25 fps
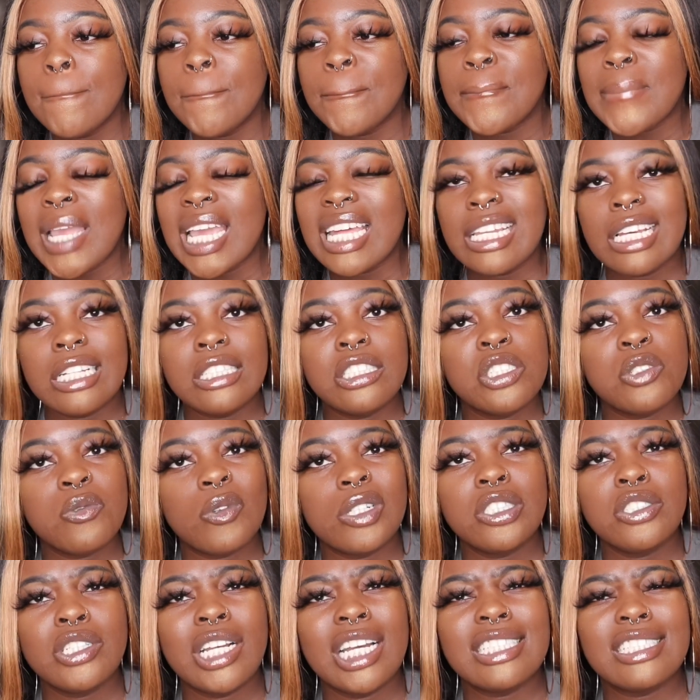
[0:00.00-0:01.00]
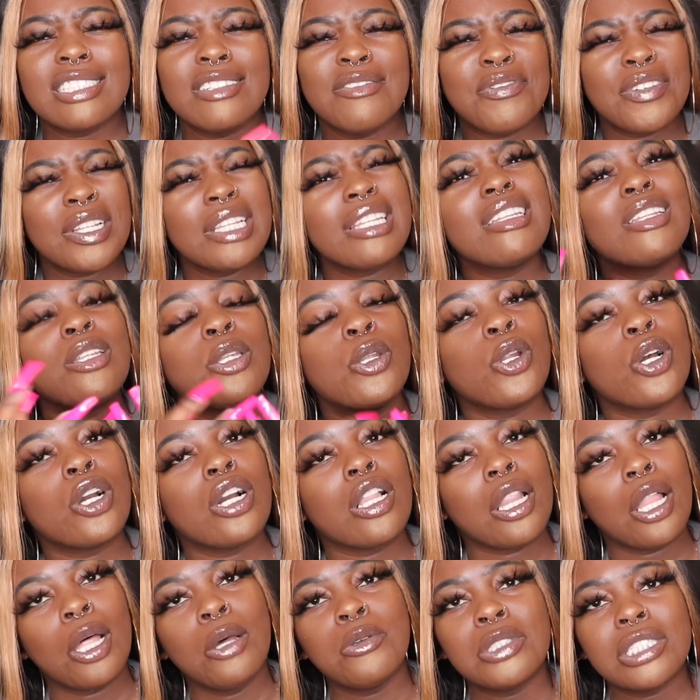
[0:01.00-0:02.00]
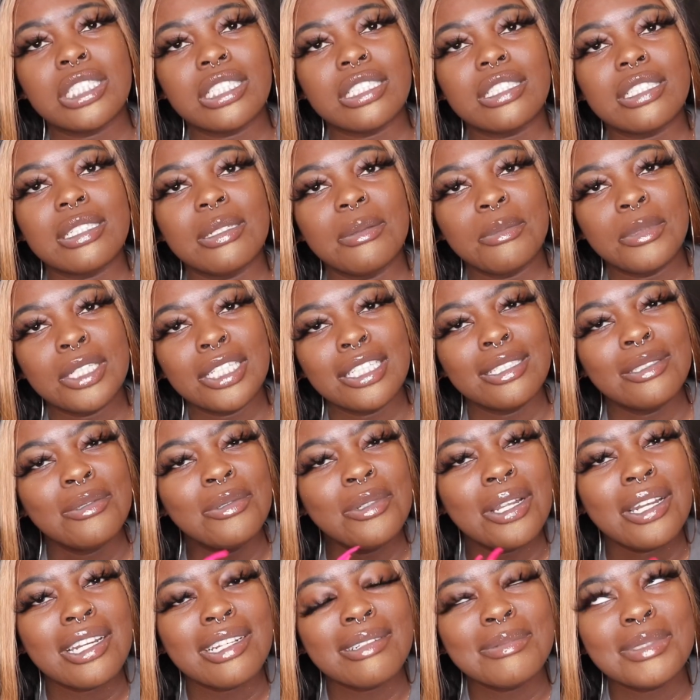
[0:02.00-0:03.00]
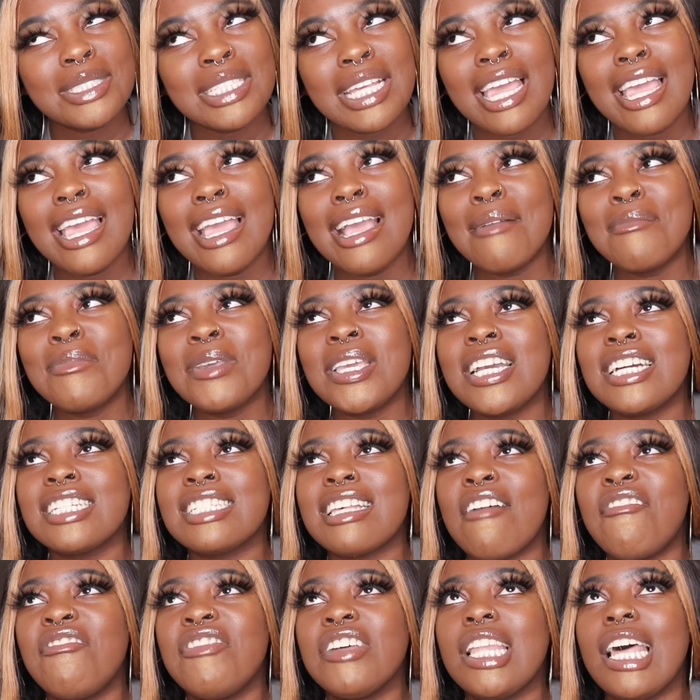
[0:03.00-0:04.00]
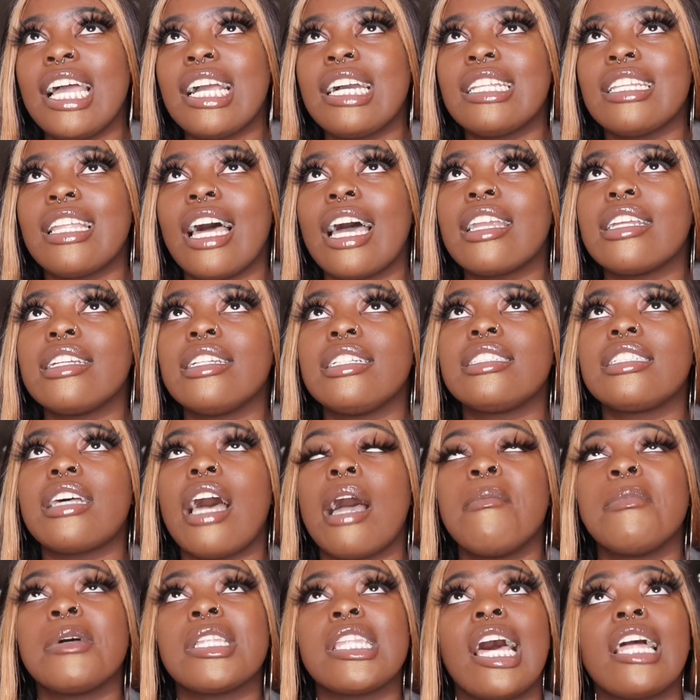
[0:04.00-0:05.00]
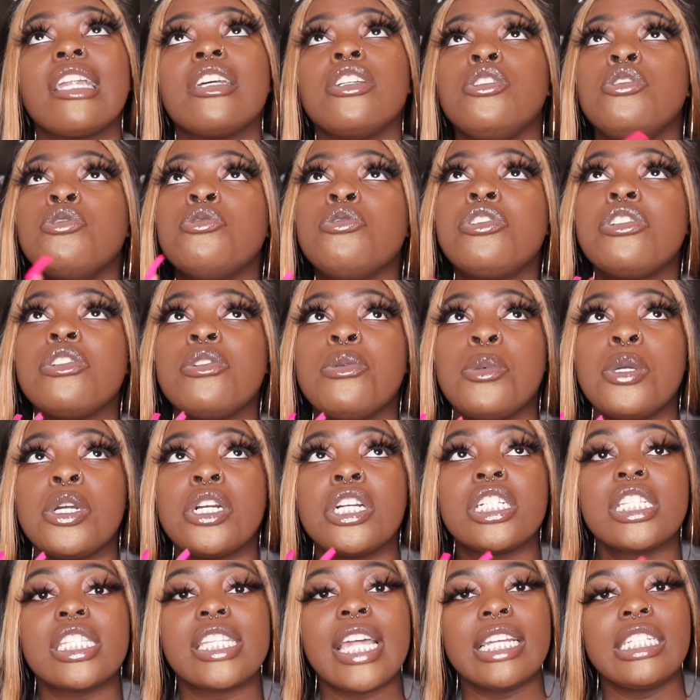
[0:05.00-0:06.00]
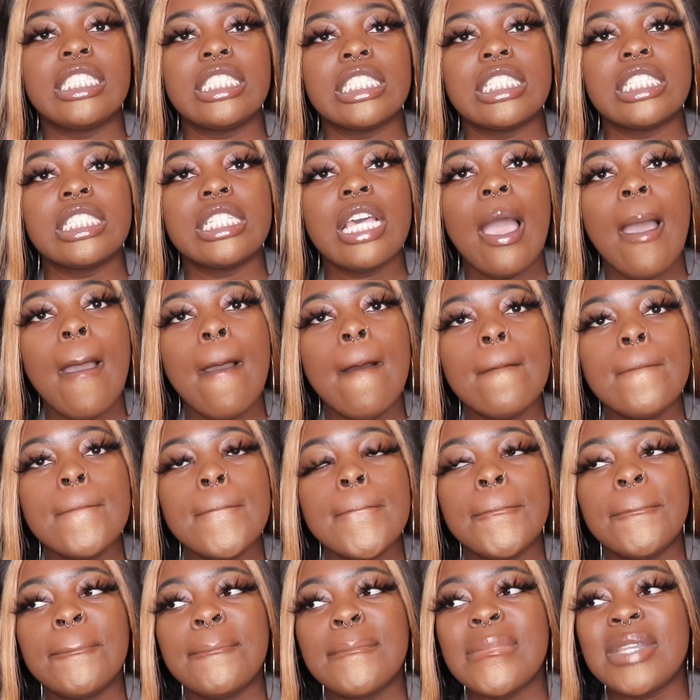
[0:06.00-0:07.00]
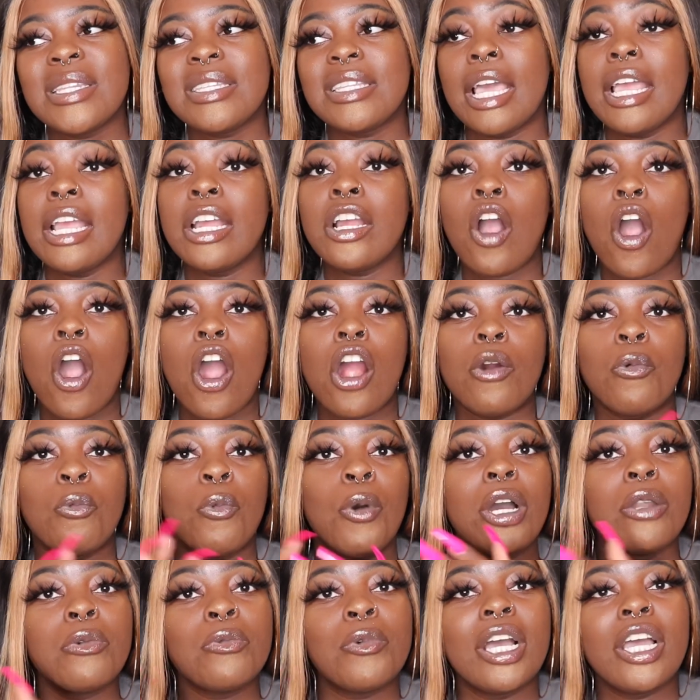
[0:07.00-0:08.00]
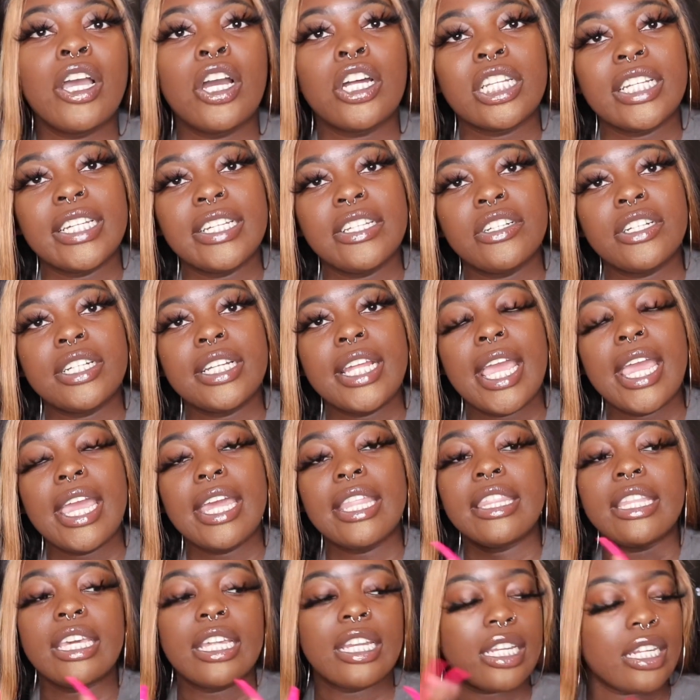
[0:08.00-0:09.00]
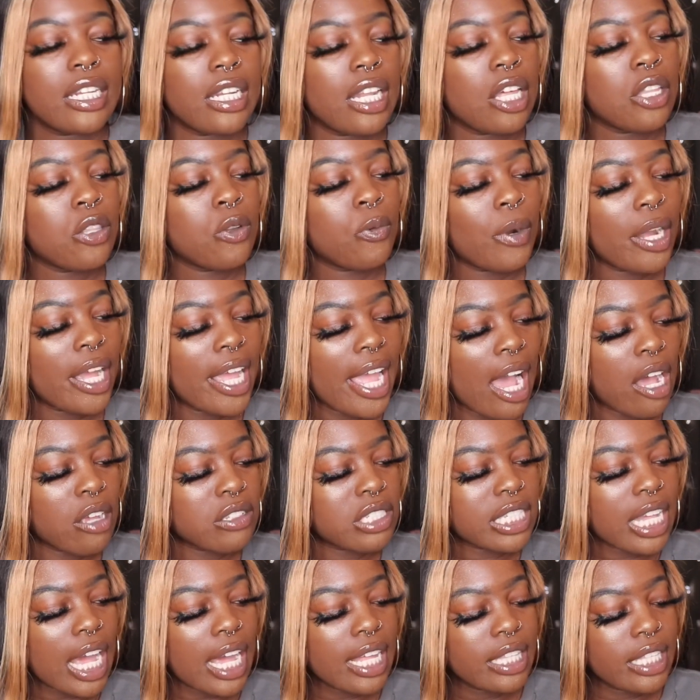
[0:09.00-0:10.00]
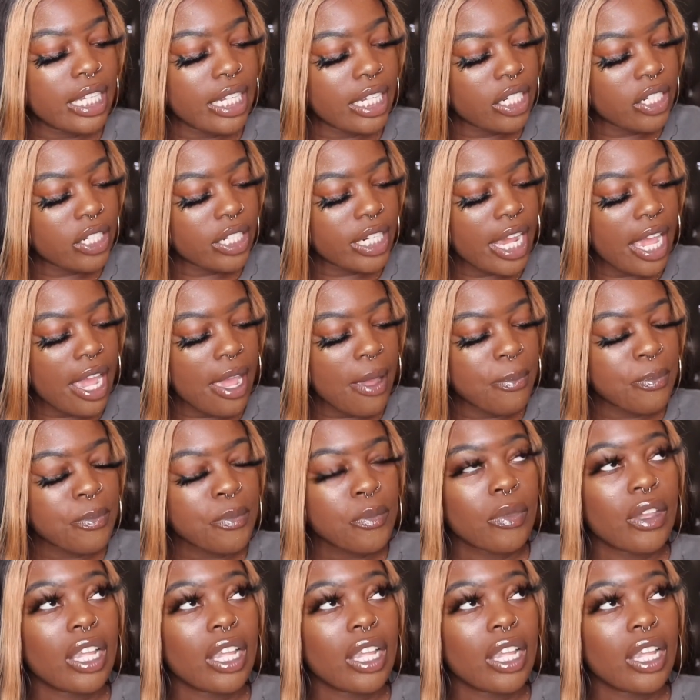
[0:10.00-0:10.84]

and I just want you guys to feel a little closer to me. You know what I'm saying? Because I feel like a lot of the time, a lot of YouTubers, they just, they are one way on the internet and then another way outside the internet.